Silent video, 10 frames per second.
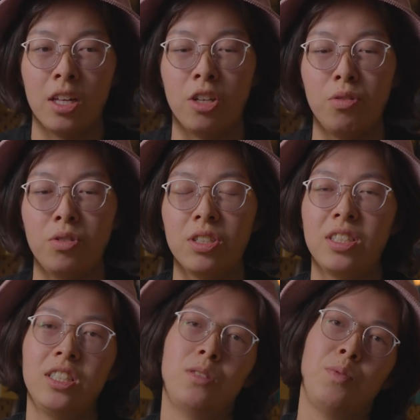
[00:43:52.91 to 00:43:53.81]
you just
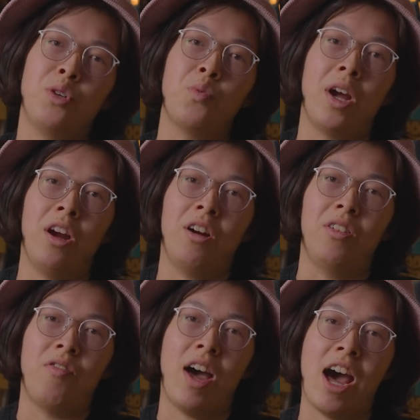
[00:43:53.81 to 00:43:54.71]
need to be
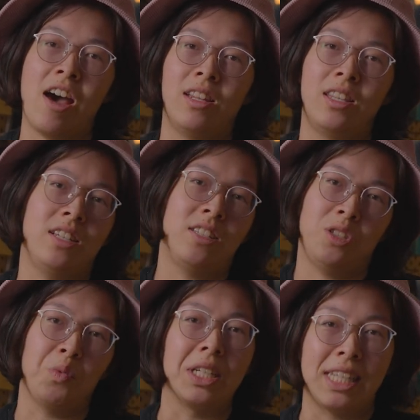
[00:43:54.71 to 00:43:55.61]
aware that this
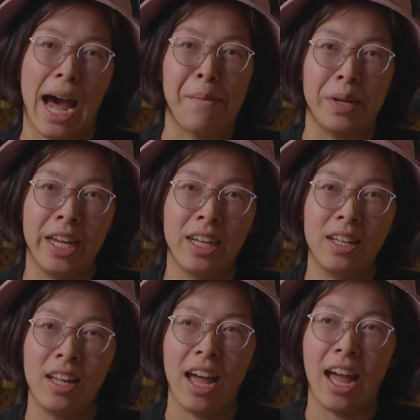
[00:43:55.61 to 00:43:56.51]
is what's happening